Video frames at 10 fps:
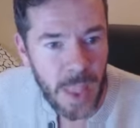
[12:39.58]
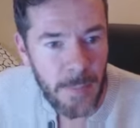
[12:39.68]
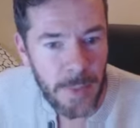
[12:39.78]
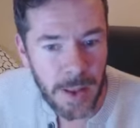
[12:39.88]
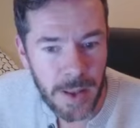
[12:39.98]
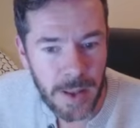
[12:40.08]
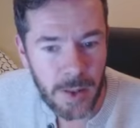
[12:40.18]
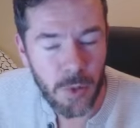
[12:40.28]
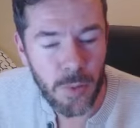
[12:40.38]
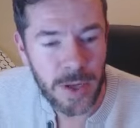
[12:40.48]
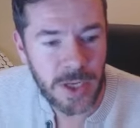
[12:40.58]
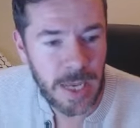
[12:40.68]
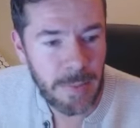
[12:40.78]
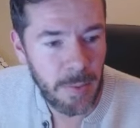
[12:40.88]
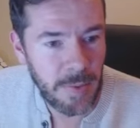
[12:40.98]
But Lord British
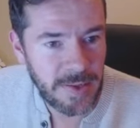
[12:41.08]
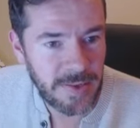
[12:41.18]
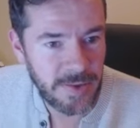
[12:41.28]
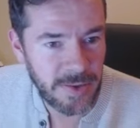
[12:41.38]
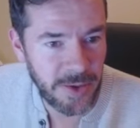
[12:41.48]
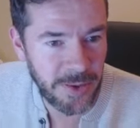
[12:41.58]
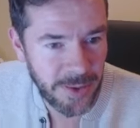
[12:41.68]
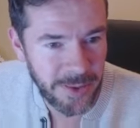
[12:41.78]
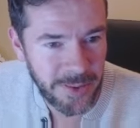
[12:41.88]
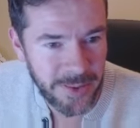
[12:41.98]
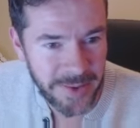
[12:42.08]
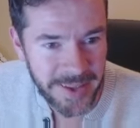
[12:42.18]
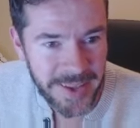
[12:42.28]
came up with a story,